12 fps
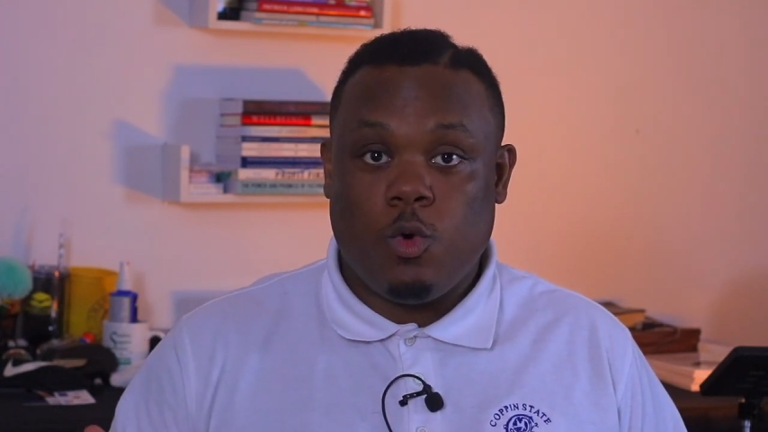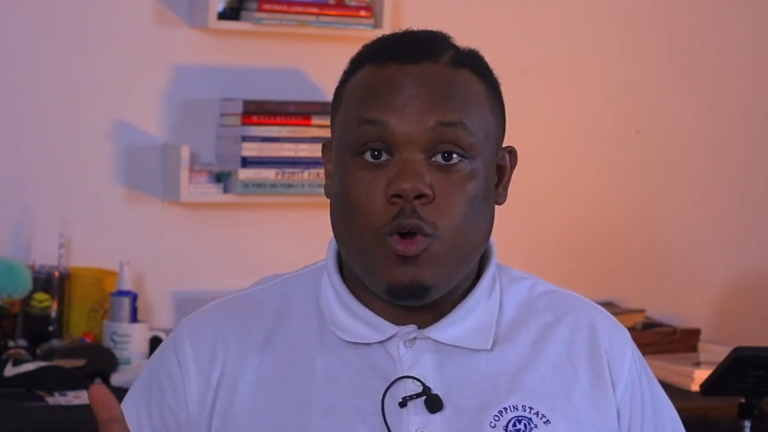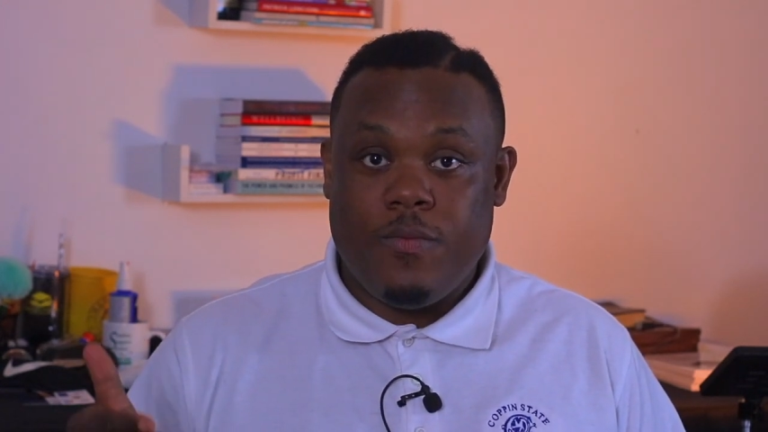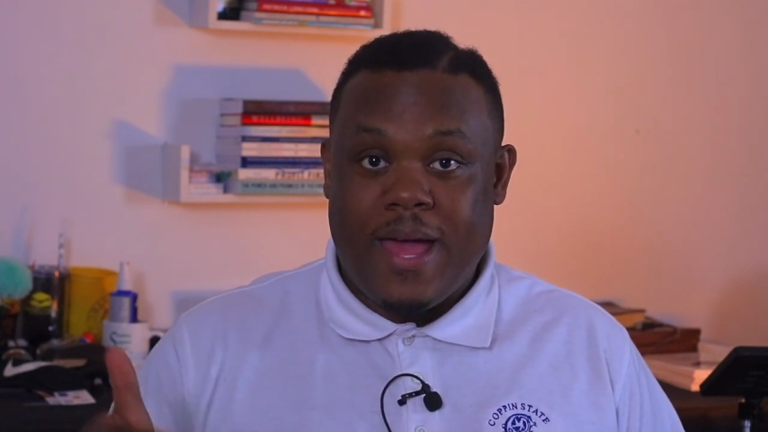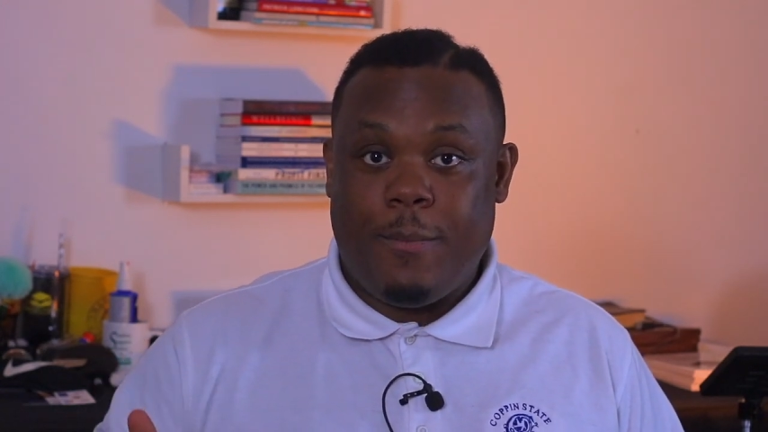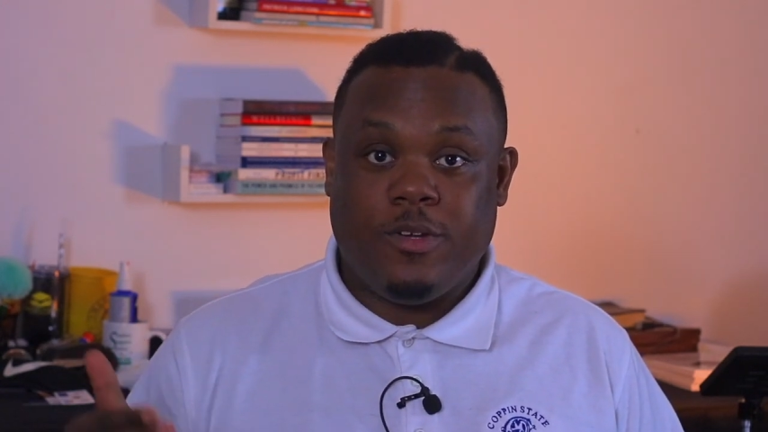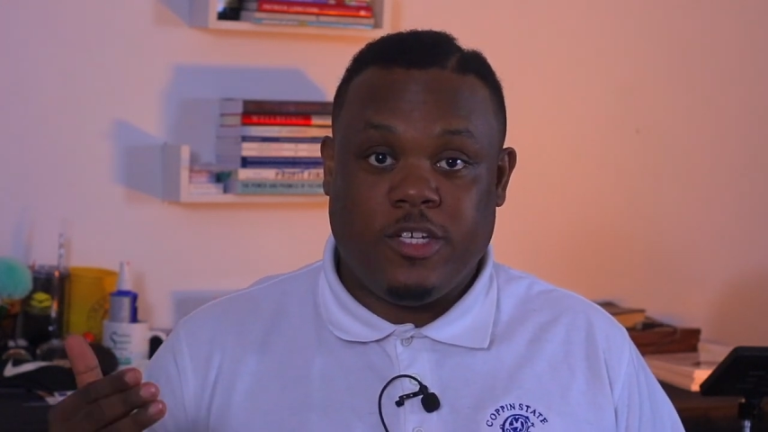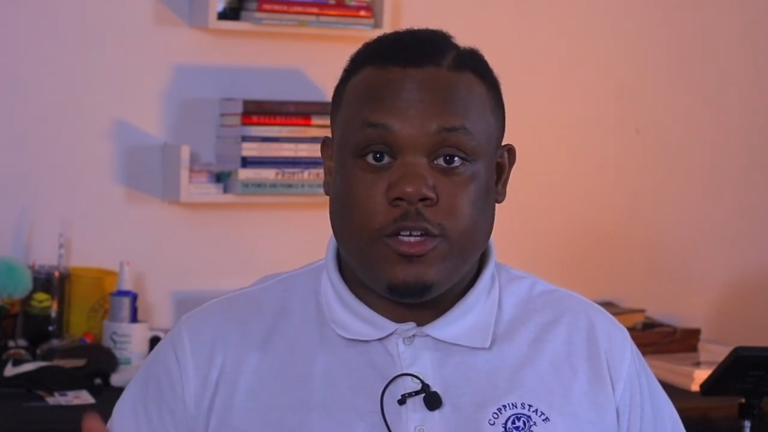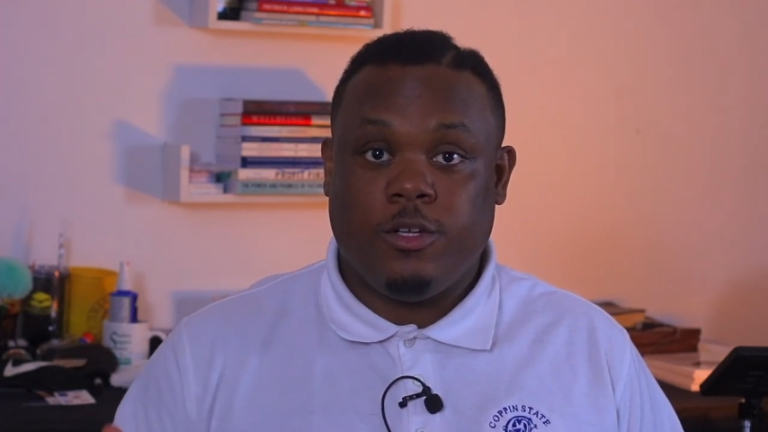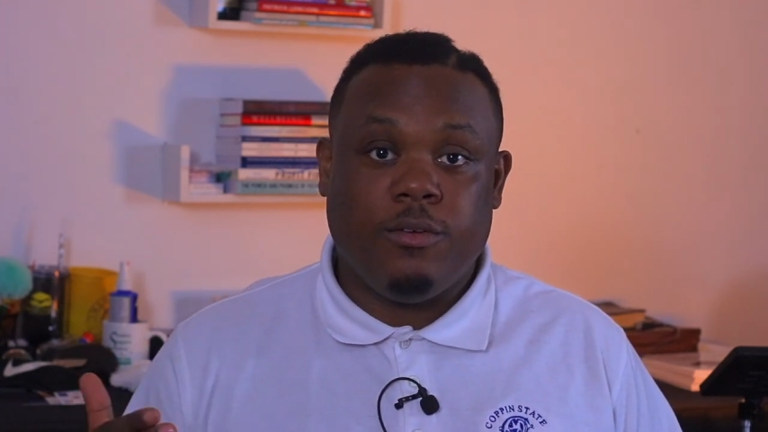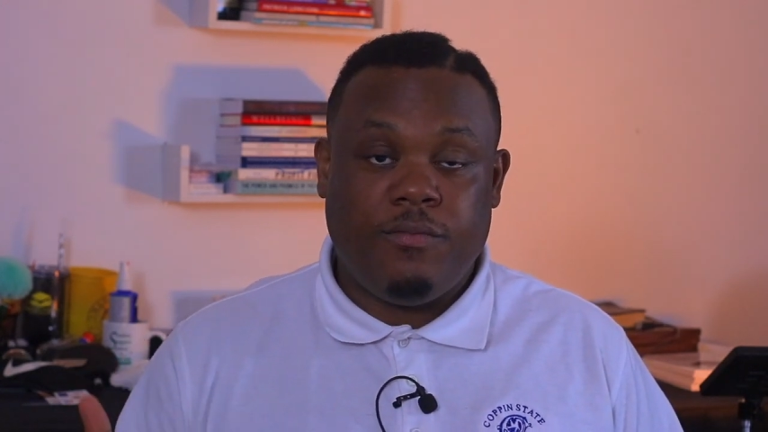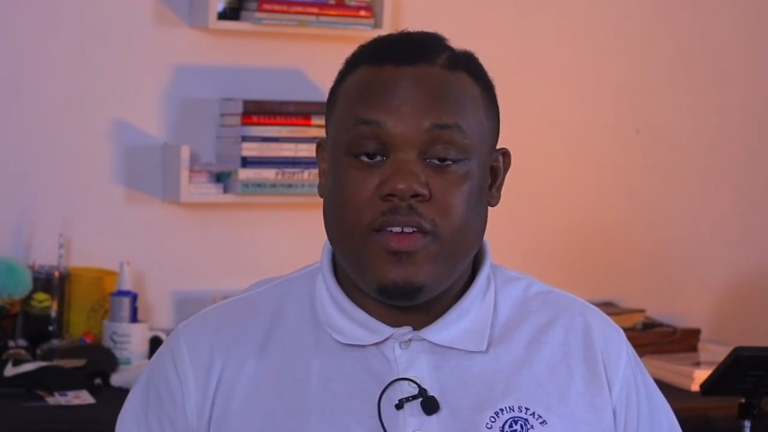on that
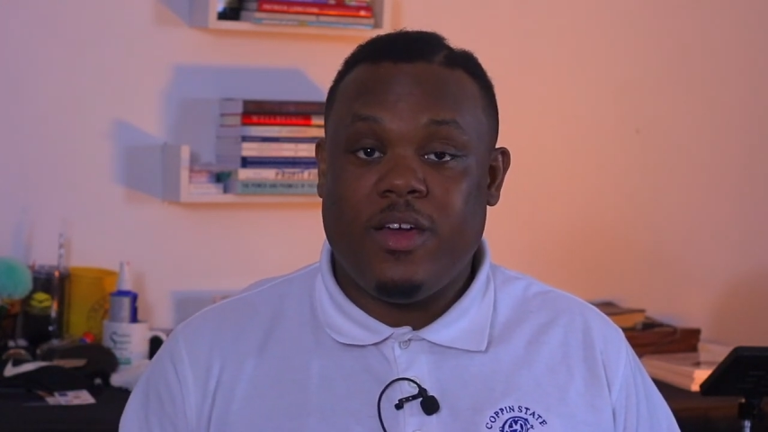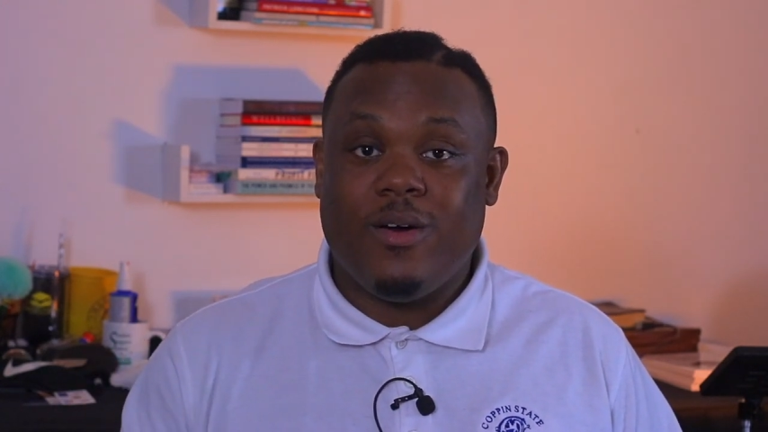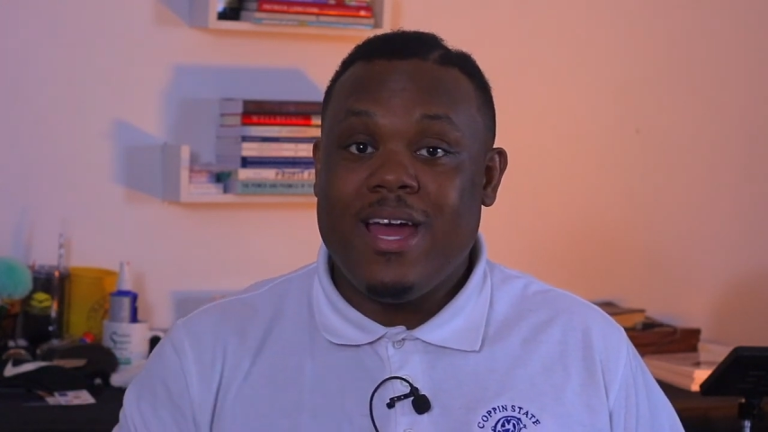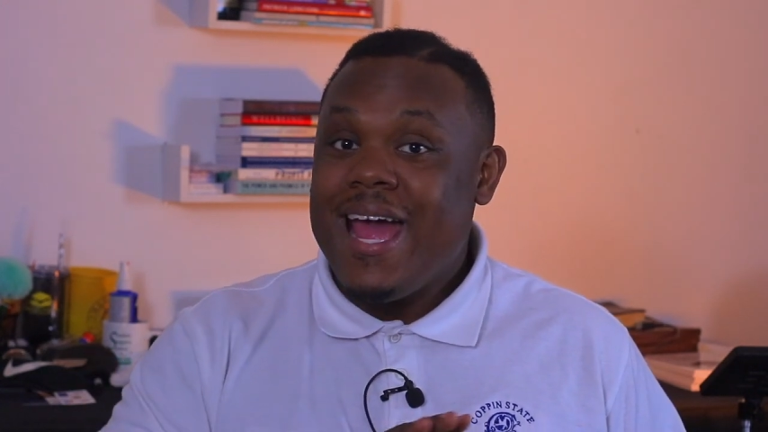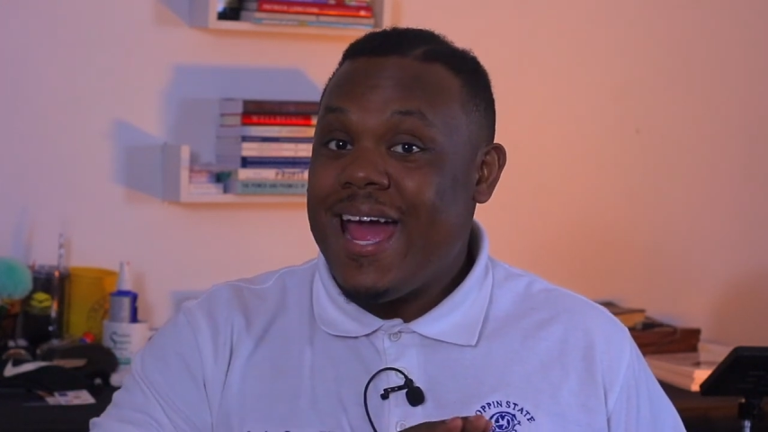particular field.